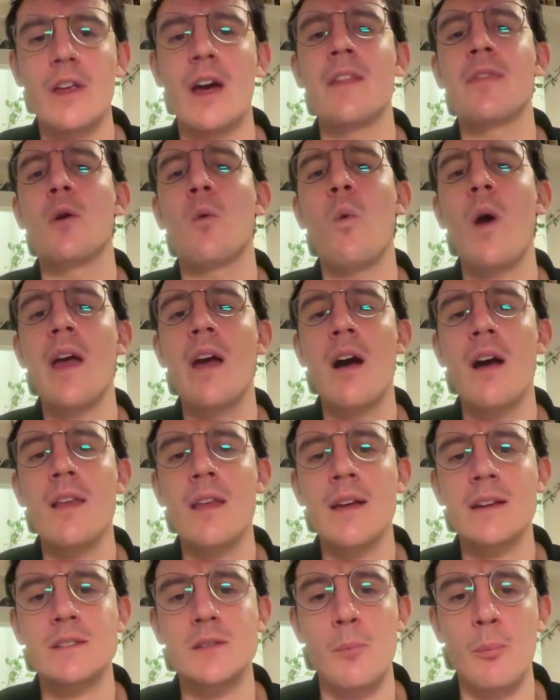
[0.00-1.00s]
And the way I
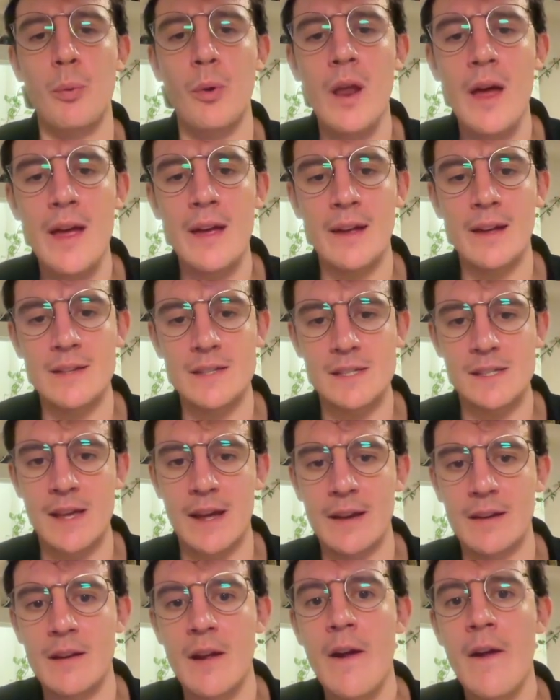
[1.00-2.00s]
like to play against
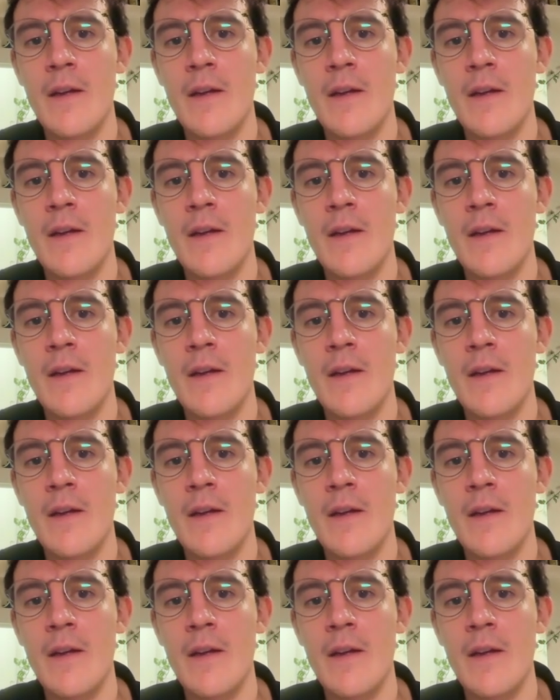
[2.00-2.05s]
that